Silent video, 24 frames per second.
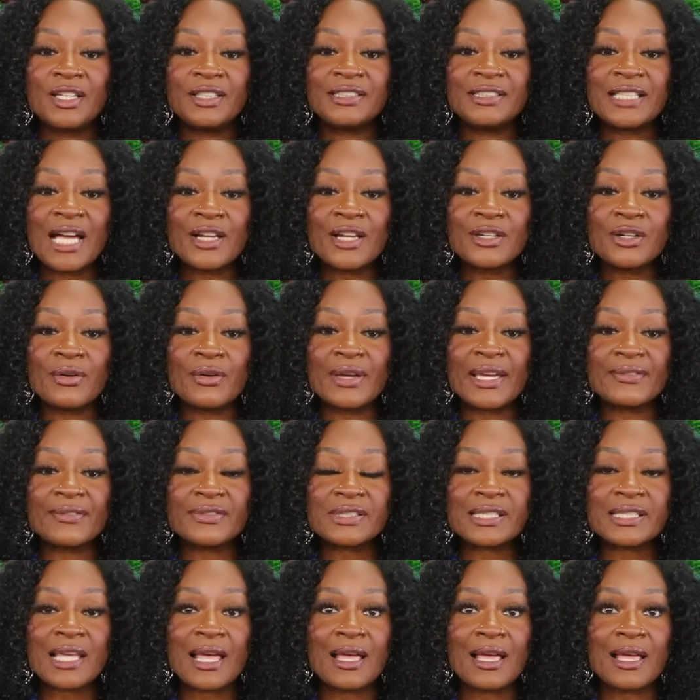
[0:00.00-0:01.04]
Y'all know every
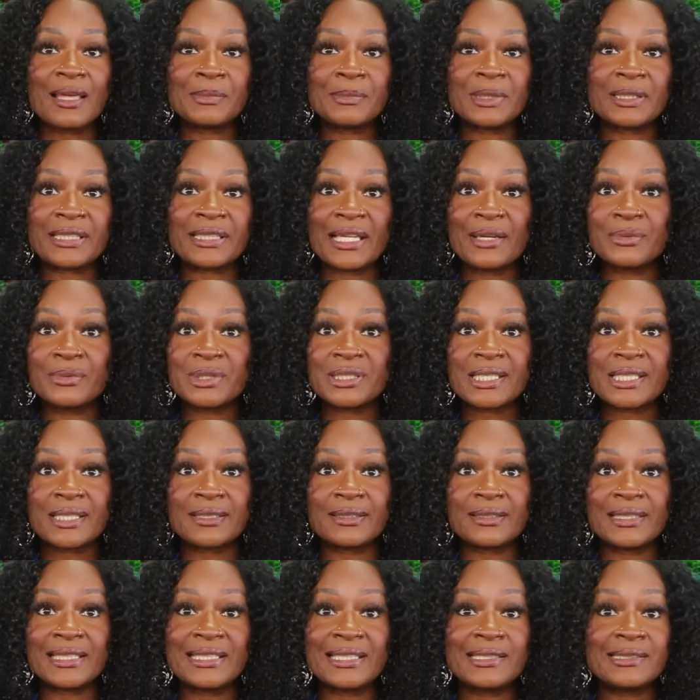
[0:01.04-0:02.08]
time that they would
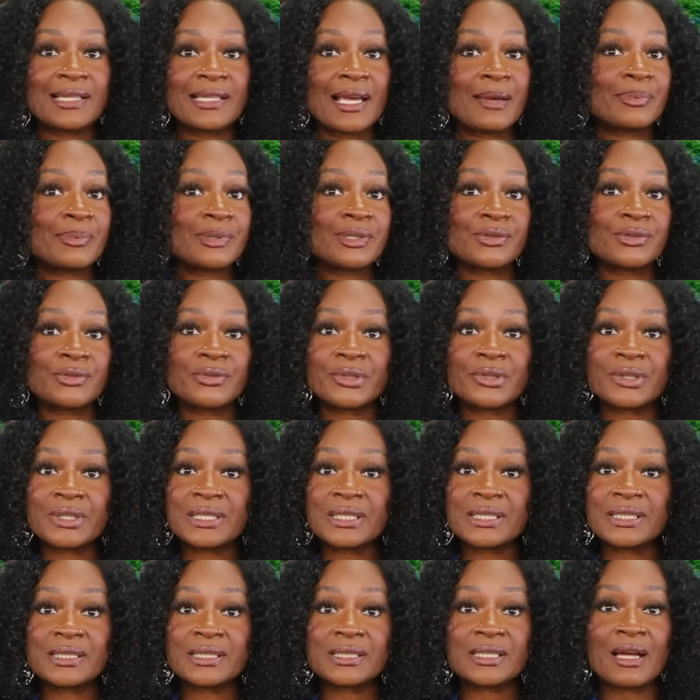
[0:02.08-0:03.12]
tell any type of
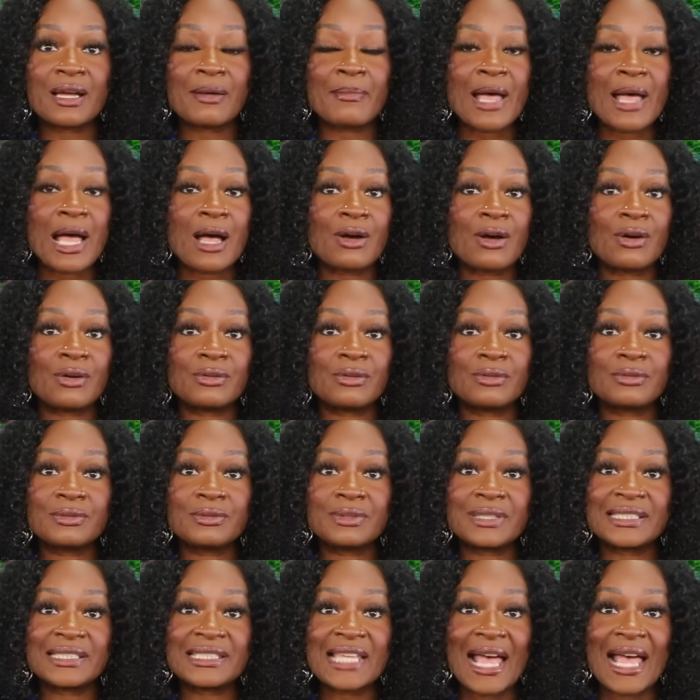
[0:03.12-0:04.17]
stories about
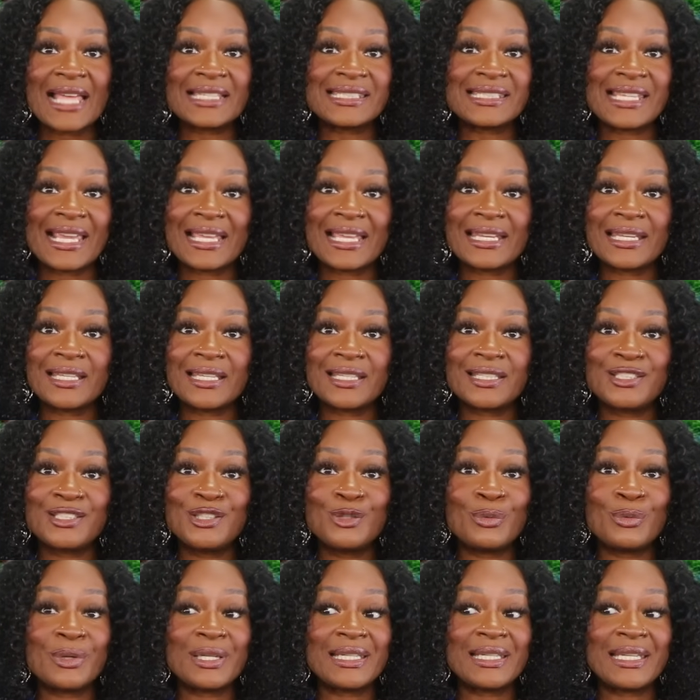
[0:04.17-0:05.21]
the Titanic,
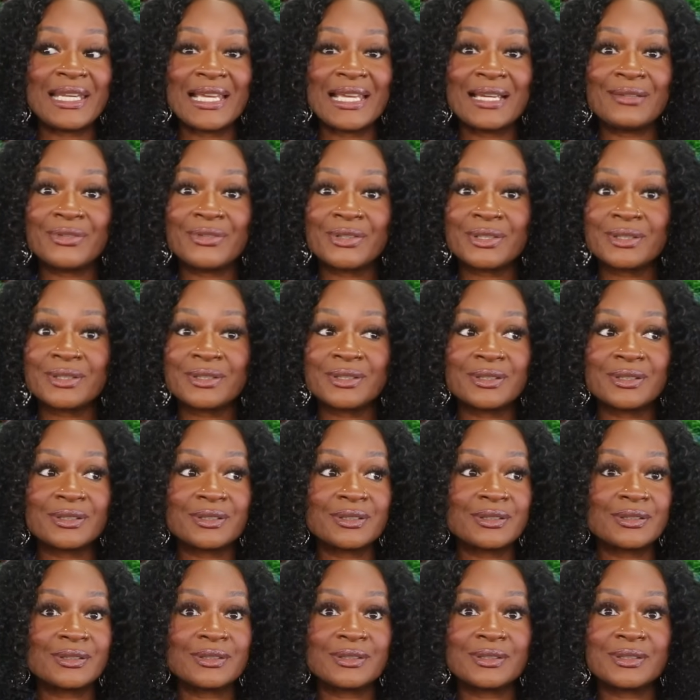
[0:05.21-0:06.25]
you would never
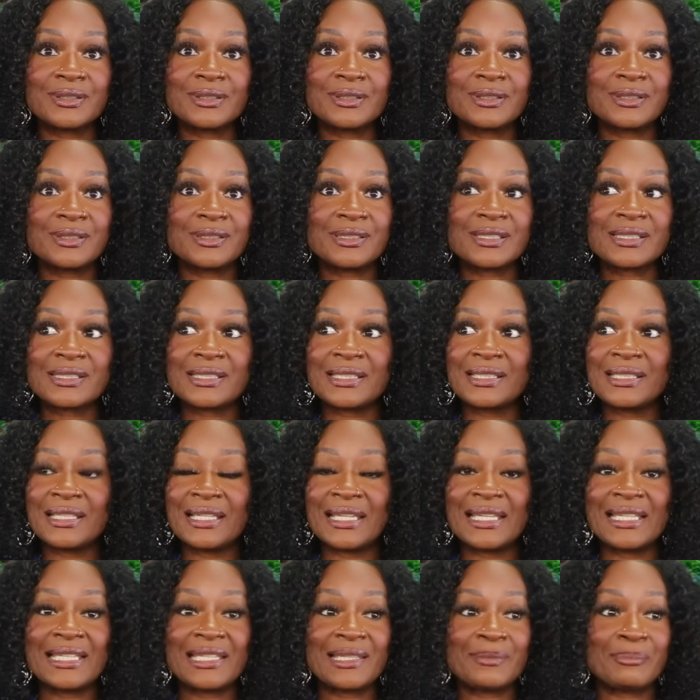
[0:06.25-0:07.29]
see
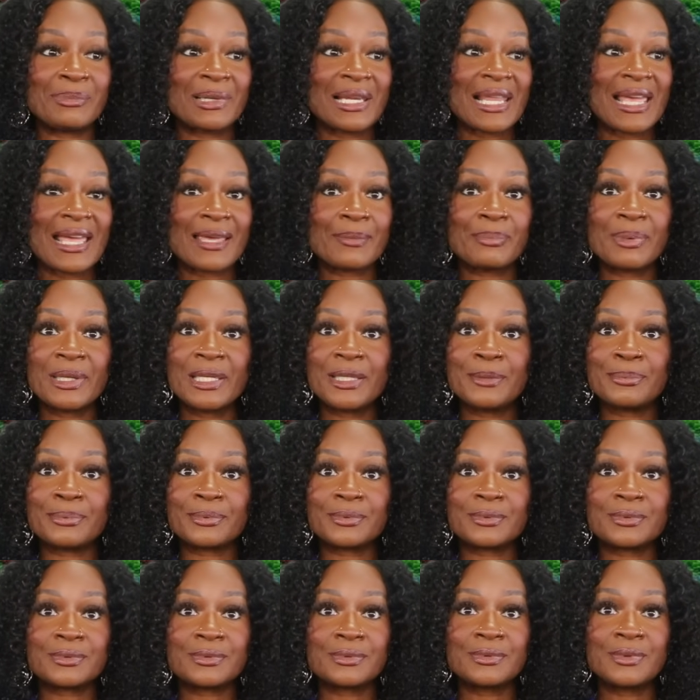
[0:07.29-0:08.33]
any black
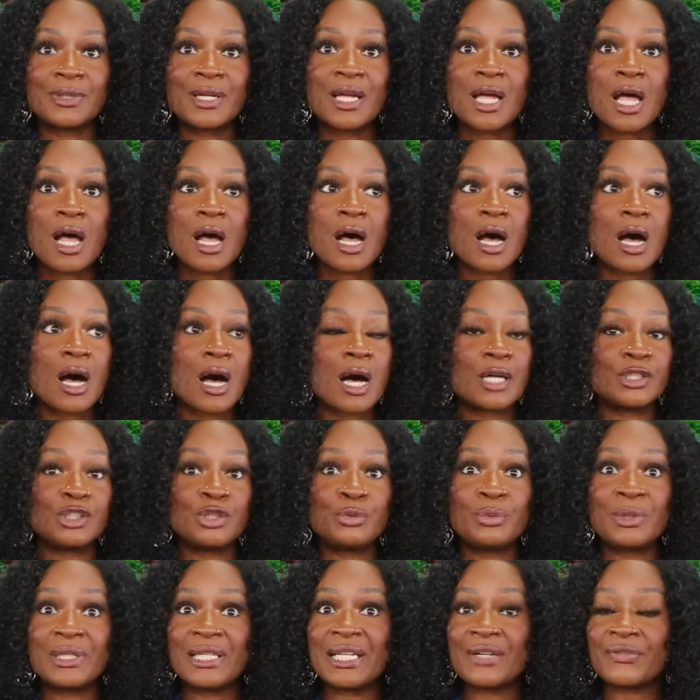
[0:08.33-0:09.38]
people. You
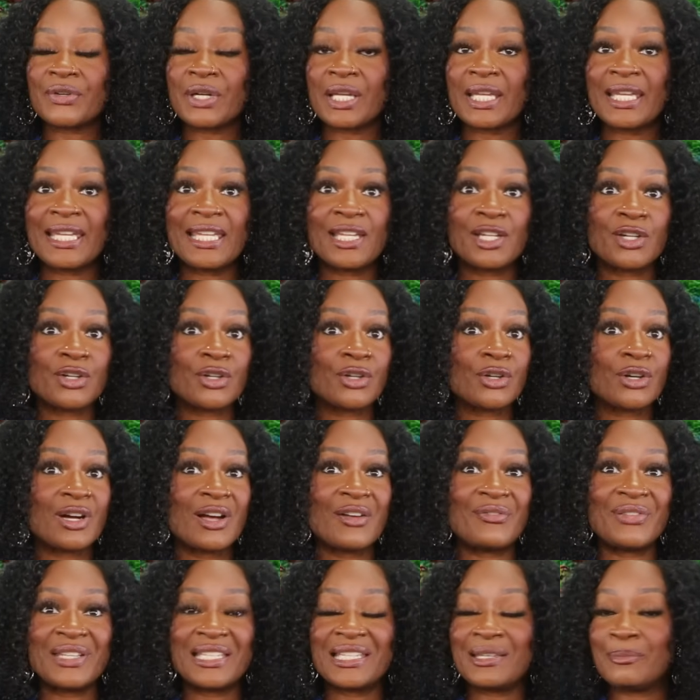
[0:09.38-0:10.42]
would never hear
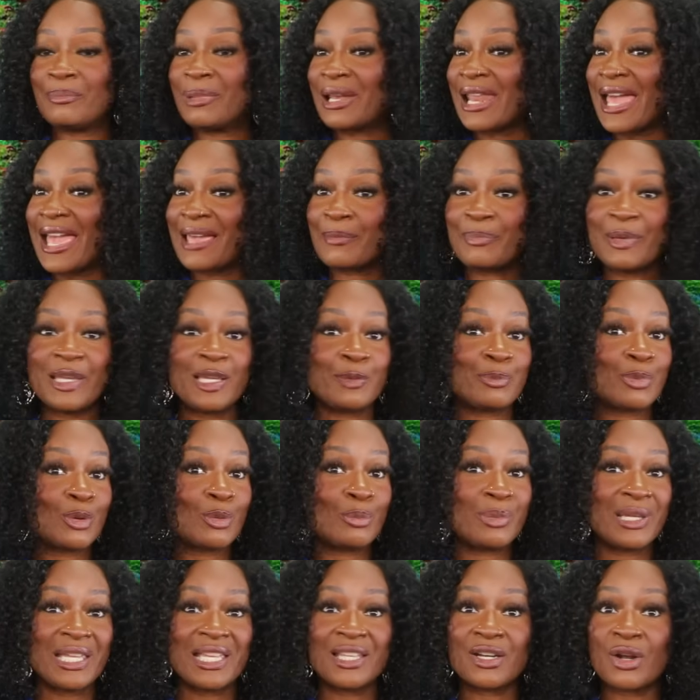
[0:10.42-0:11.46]
of any black people
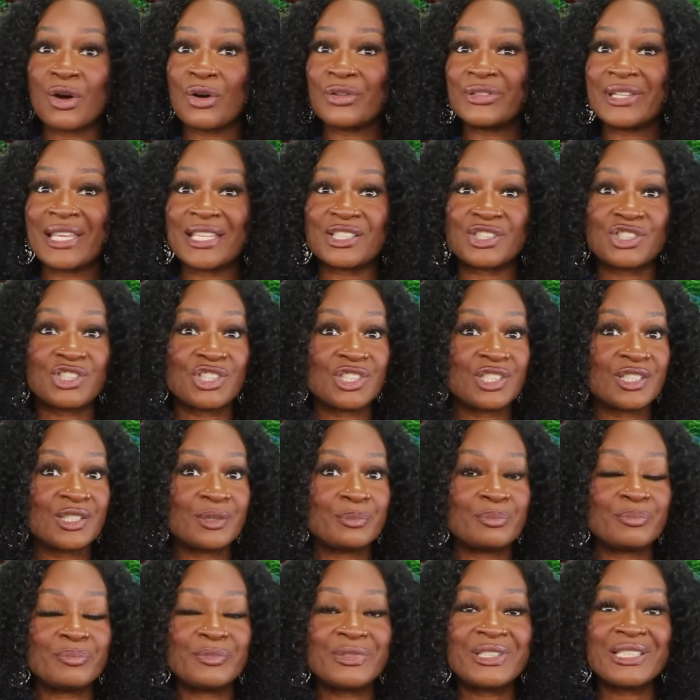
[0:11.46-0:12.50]
being on that
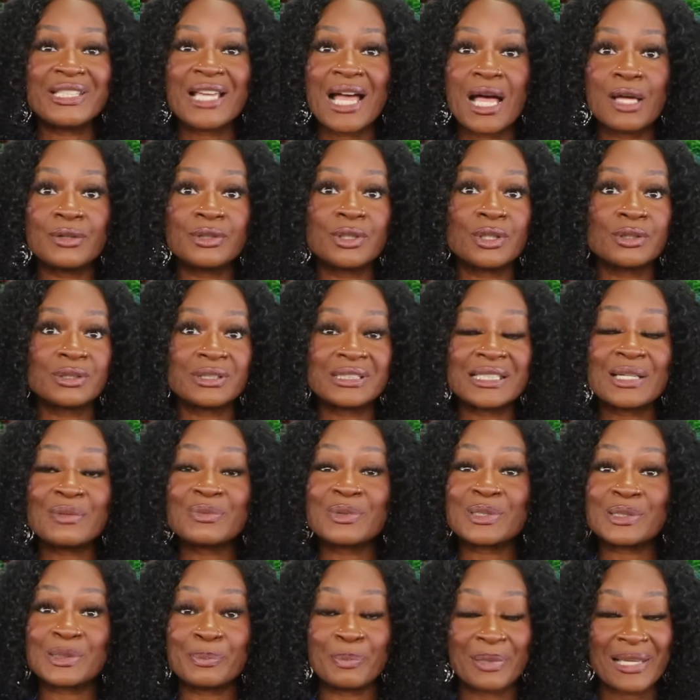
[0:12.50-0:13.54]
ship. Do y'all know there
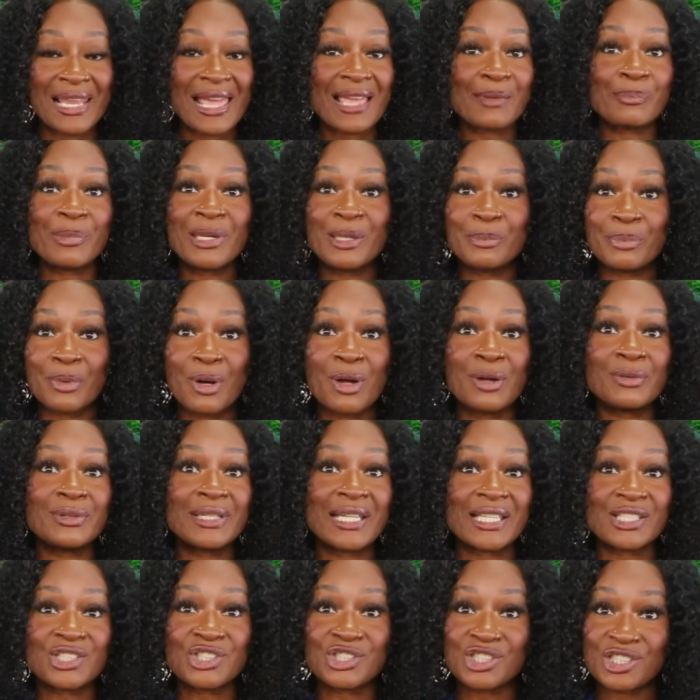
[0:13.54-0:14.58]
was black people on
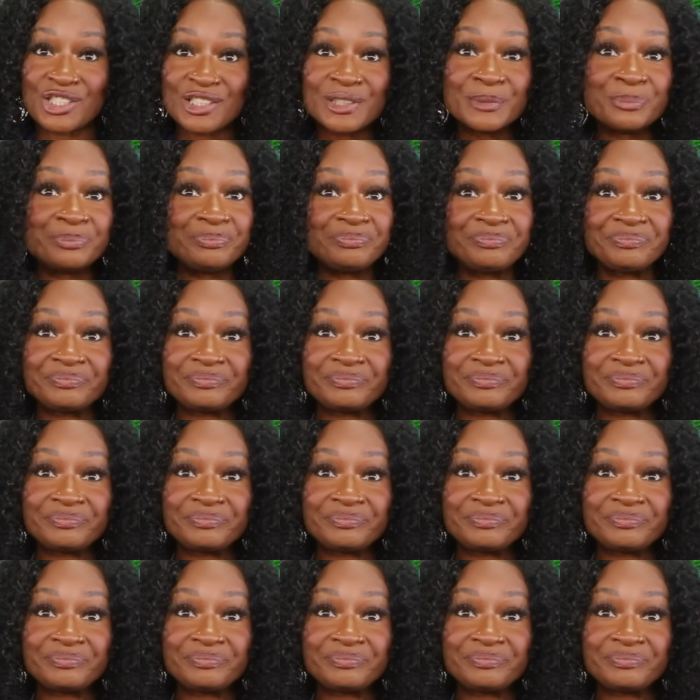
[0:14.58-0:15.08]
that ship?